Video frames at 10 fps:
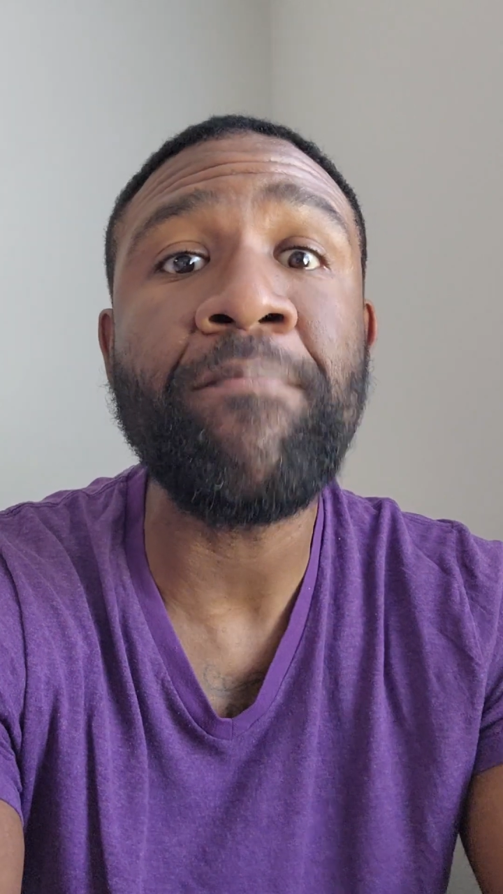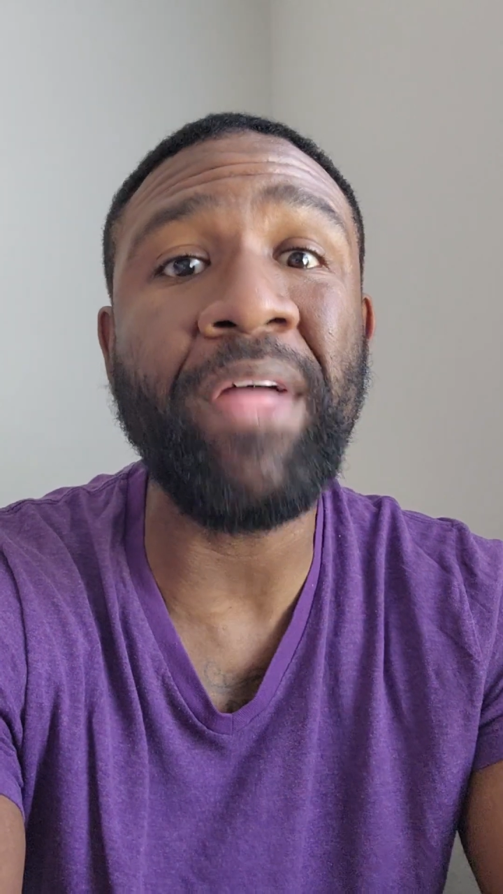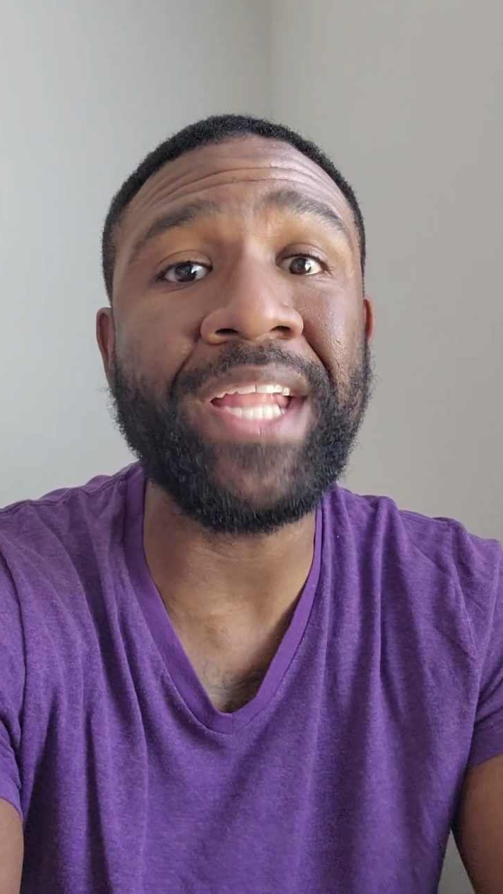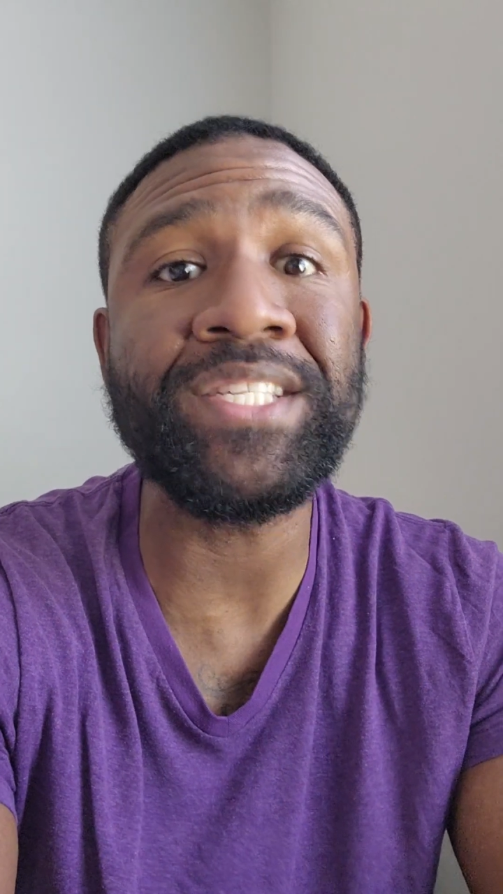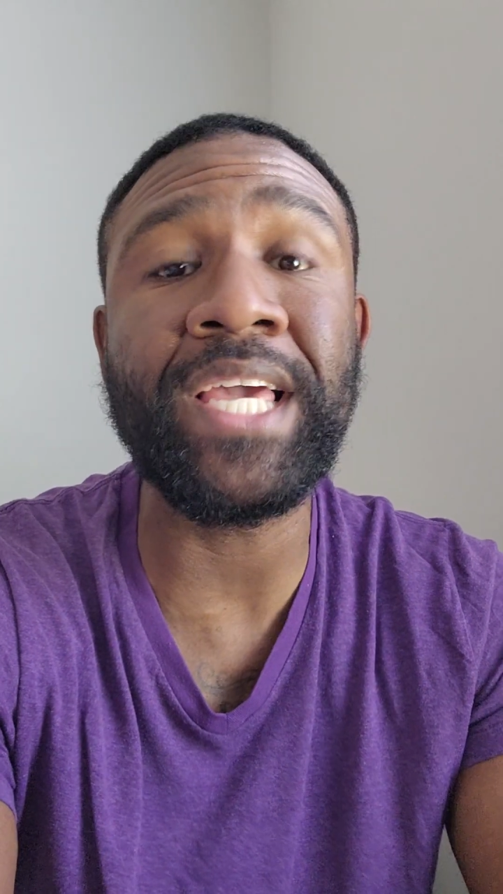
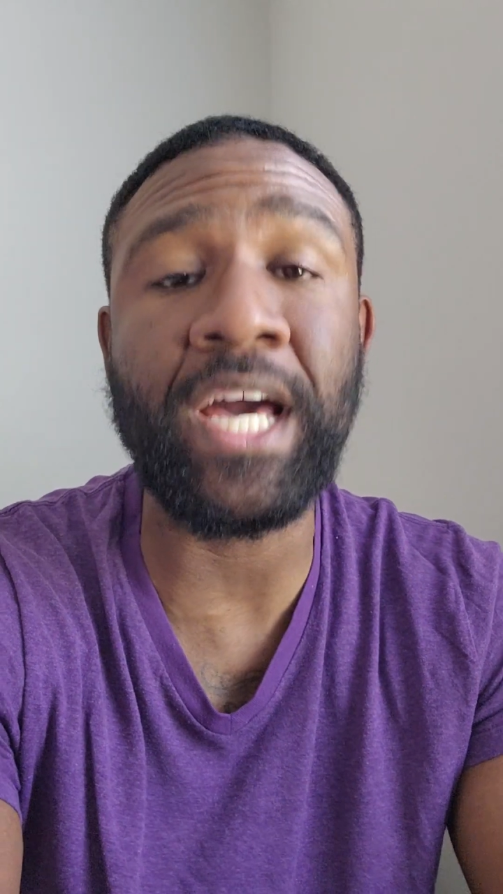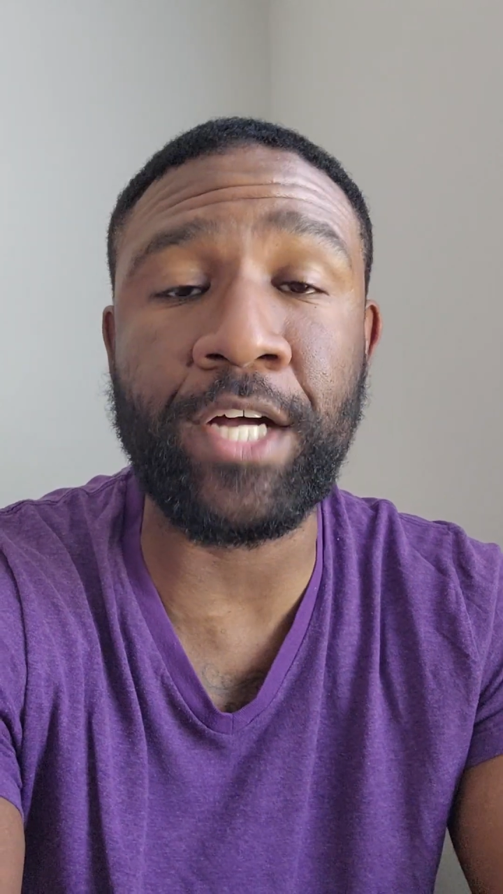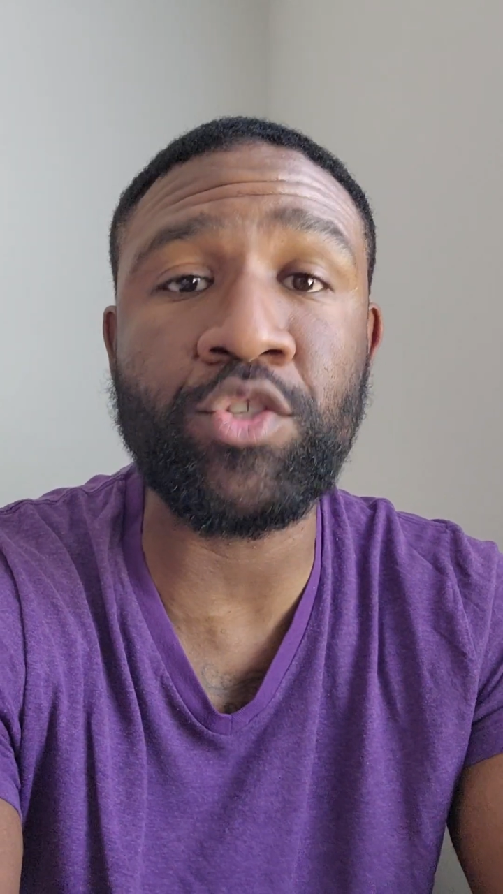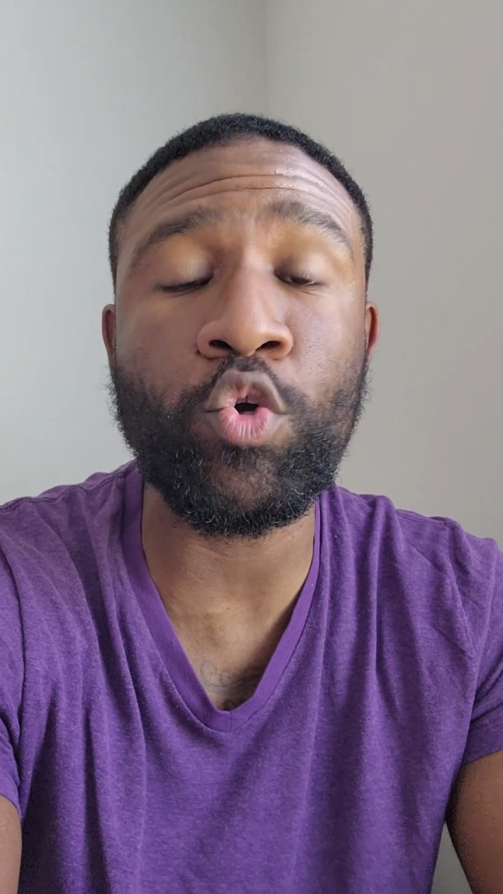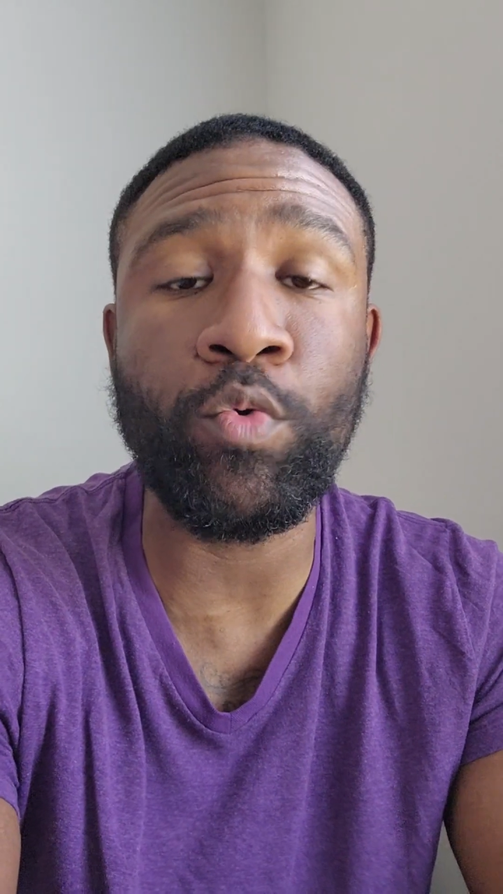That is a
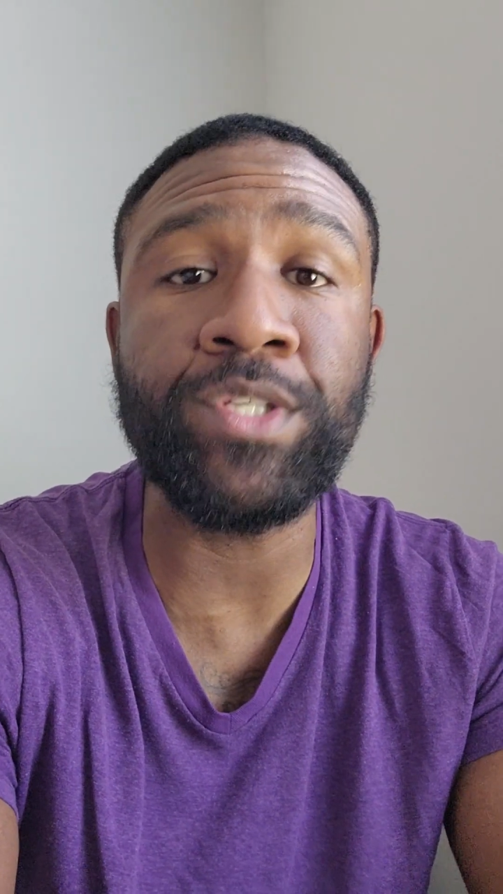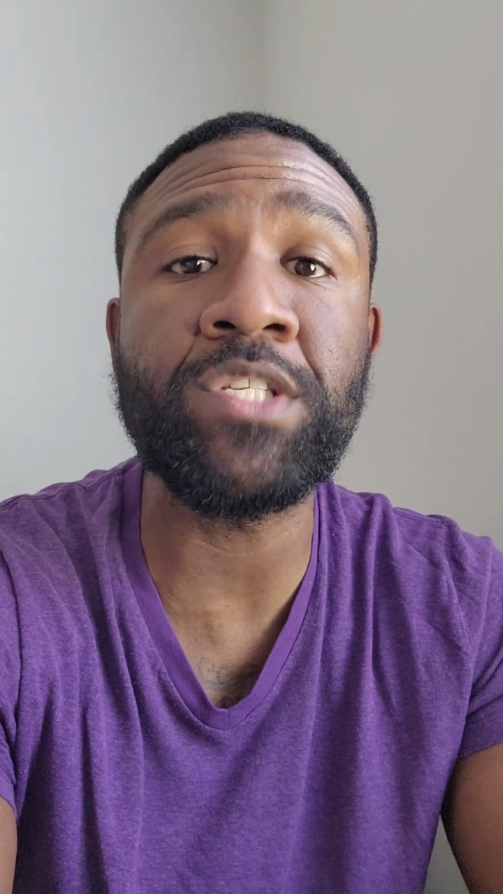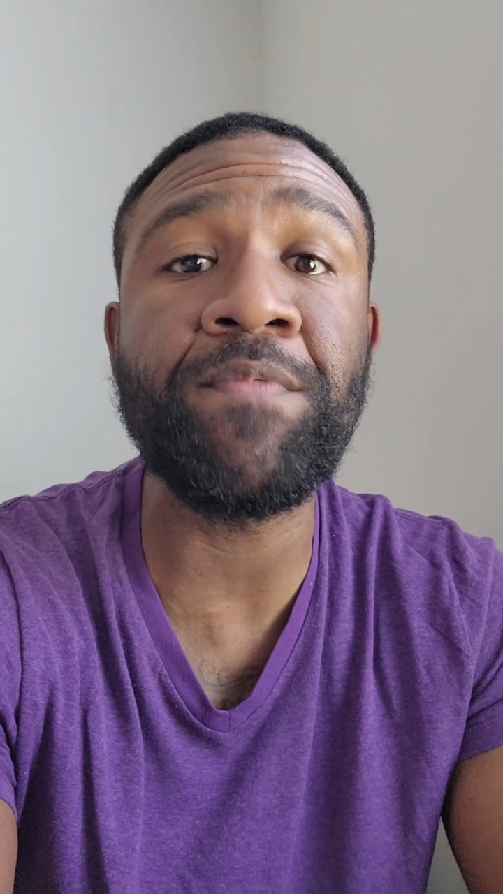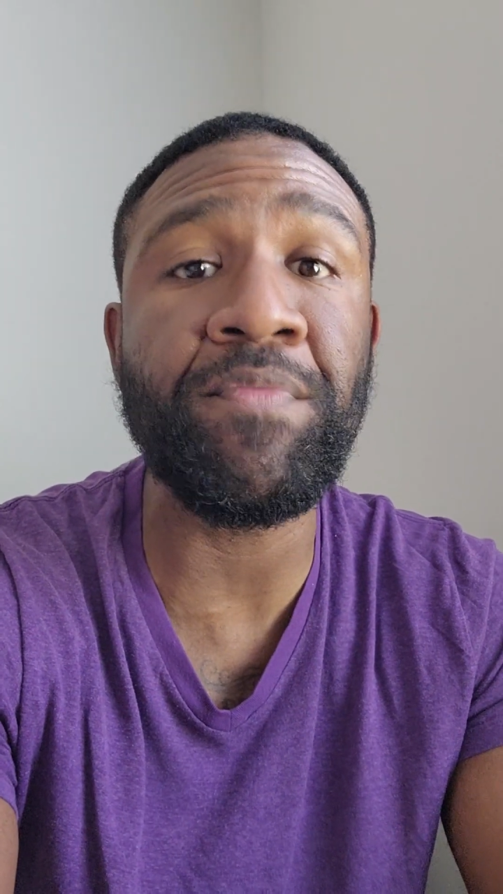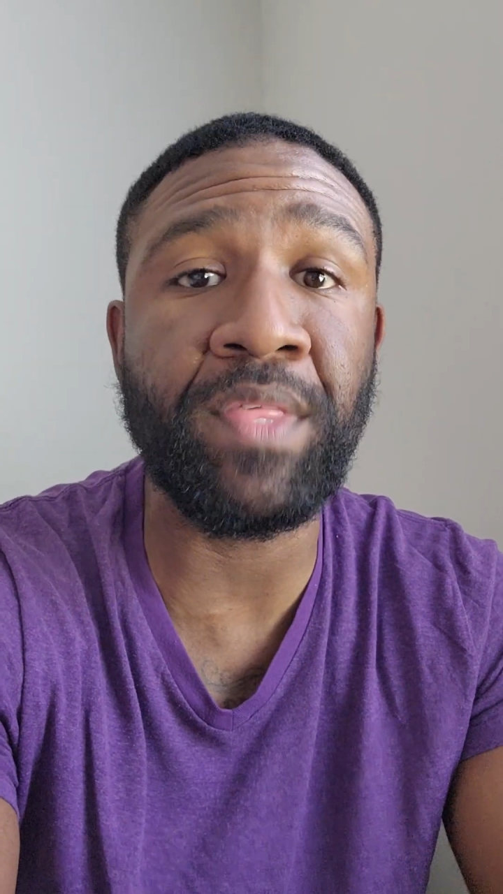consequence of the